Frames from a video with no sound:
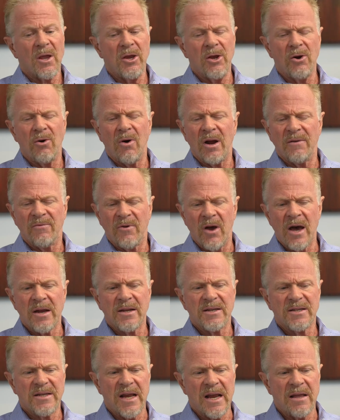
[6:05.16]
know, I've got to
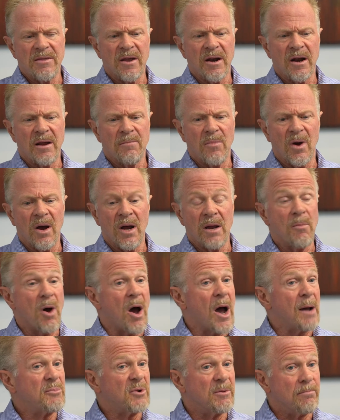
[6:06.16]
say that I'm
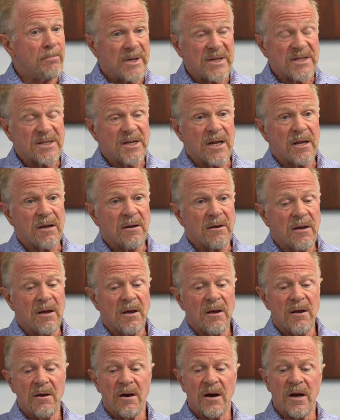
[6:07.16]
optimistic.
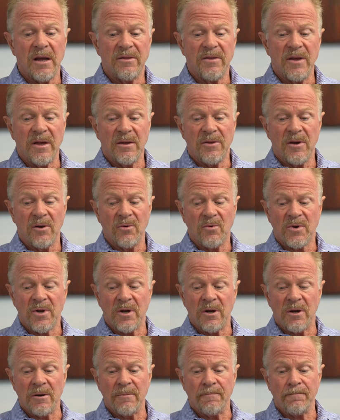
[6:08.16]
I think that
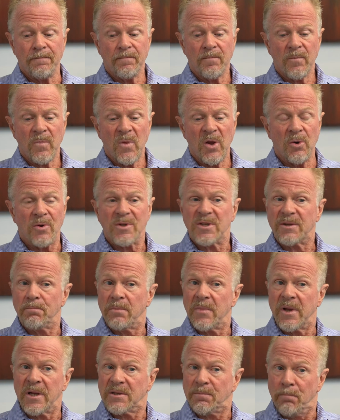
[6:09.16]
you know,
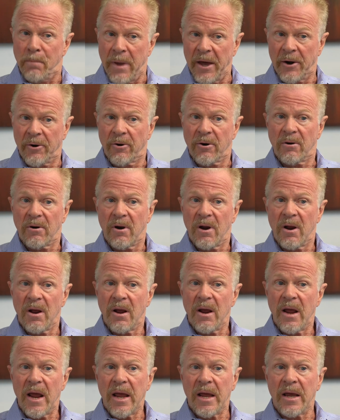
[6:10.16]
it's better
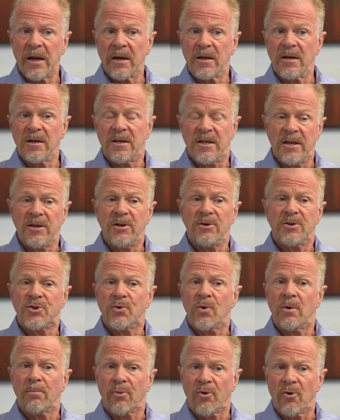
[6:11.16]
and continues
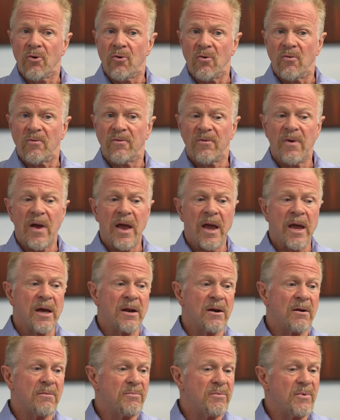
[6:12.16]
to improve.
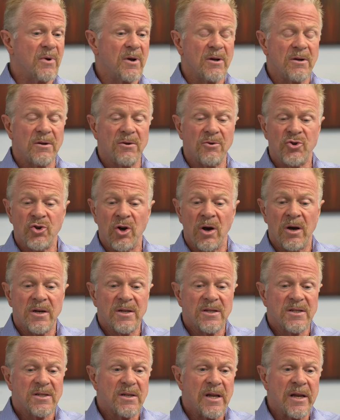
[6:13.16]
And John
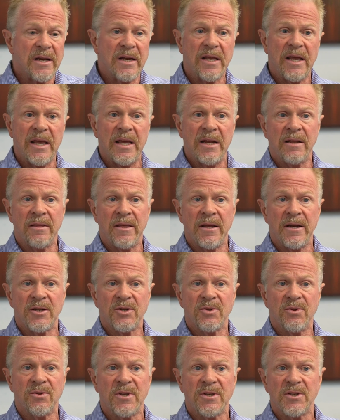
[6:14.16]
has indicated that
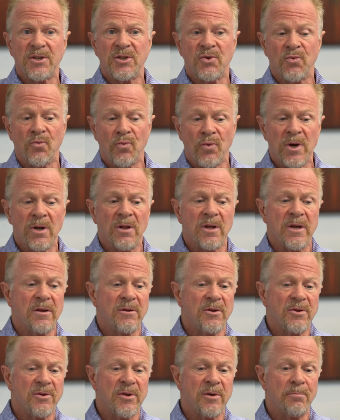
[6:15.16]
this is really
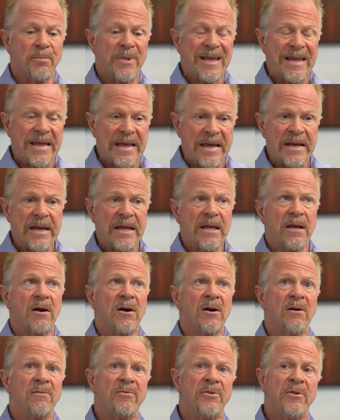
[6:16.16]
the beginning
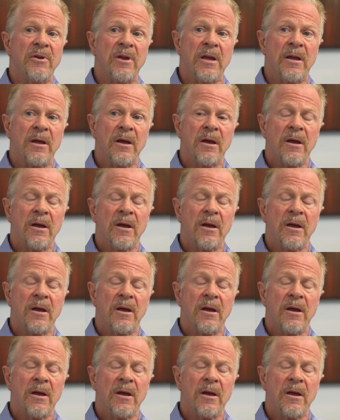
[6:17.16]
of the